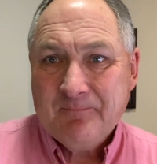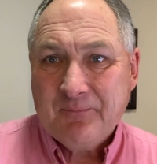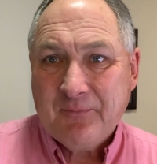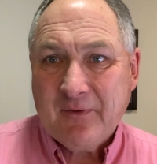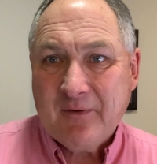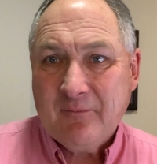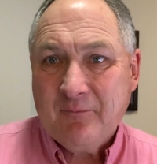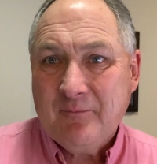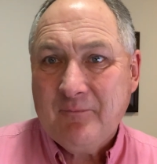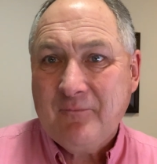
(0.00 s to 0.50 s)

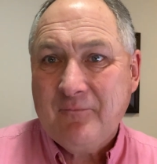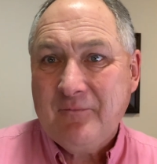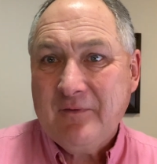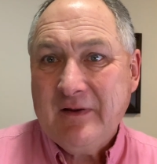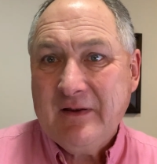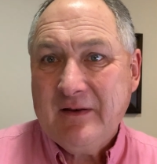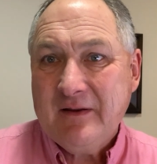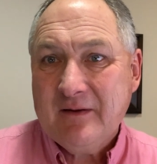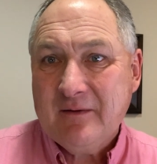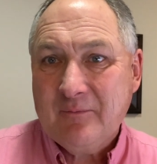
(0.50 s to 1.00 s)
They
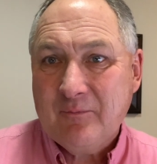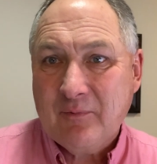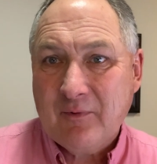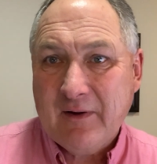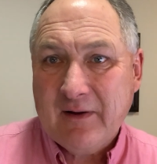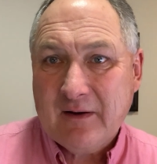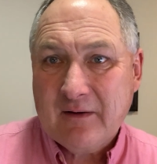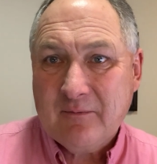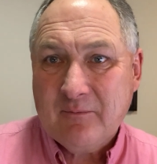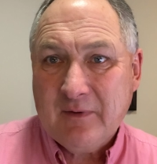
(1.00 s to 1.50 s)
feed him
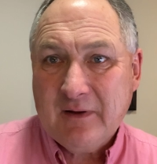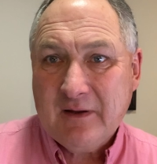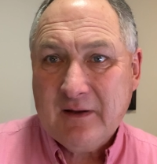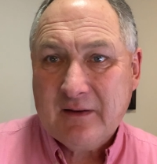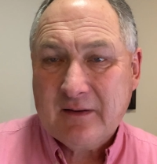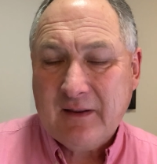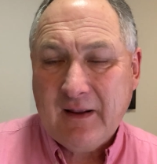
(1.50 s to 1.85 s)
bread and meat.